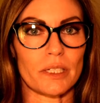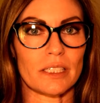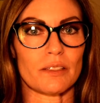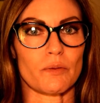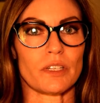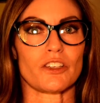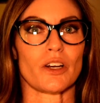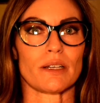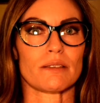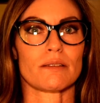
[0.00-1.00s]
because we
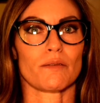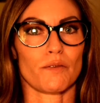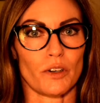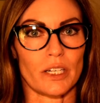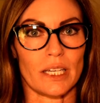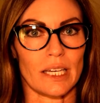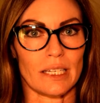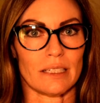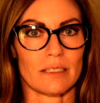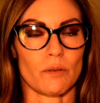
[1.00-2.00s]
just
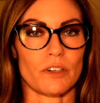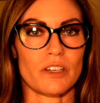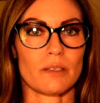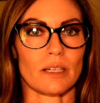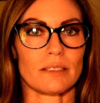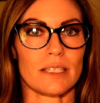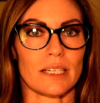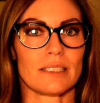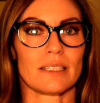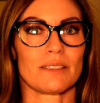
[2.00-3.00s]
forget. We're just
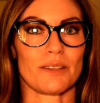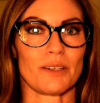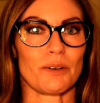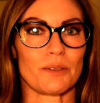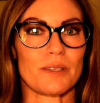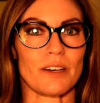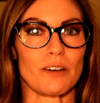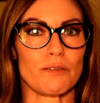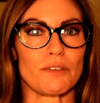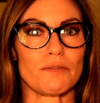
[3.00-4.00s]
addicted to the old
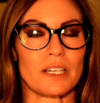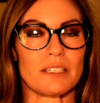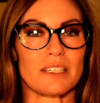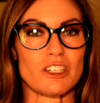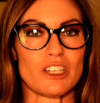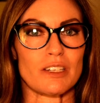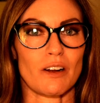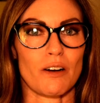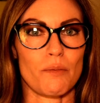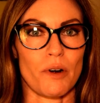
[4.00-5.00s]
self. We've conditioned
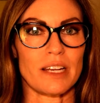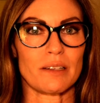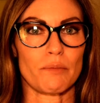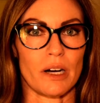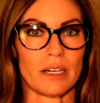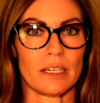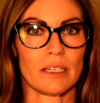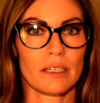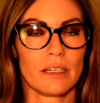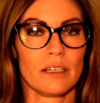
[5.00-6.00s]
our brain and
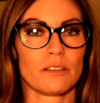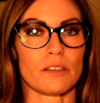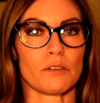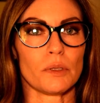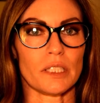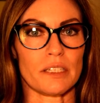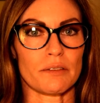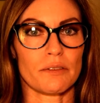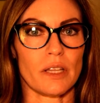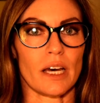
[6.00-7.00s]
body to
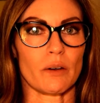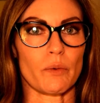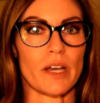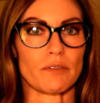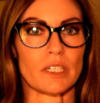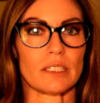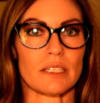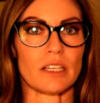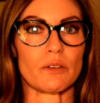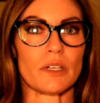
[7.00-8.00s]
believe that we have to
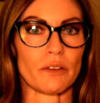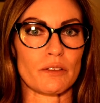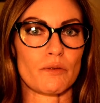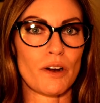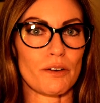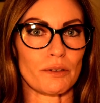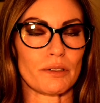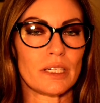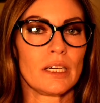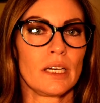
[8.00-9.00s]
continue down this
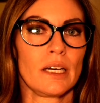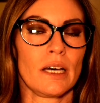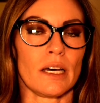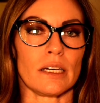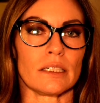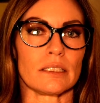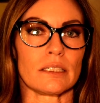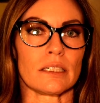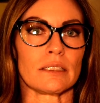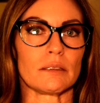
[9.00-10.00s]
road.
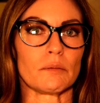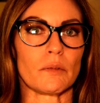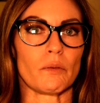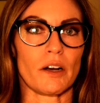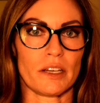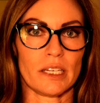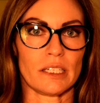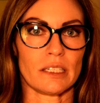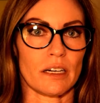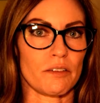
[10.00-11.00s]
And
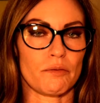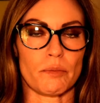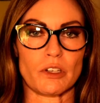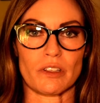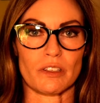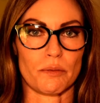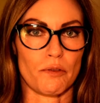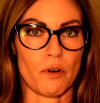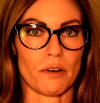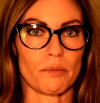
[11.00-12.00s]
again, I've mentioned this
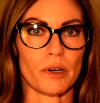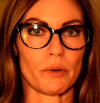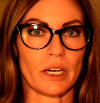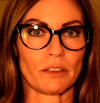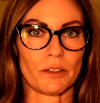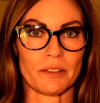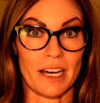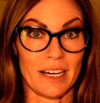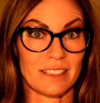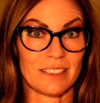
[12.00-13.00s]
before, but when I learned
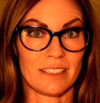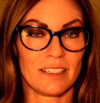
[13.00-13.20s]
that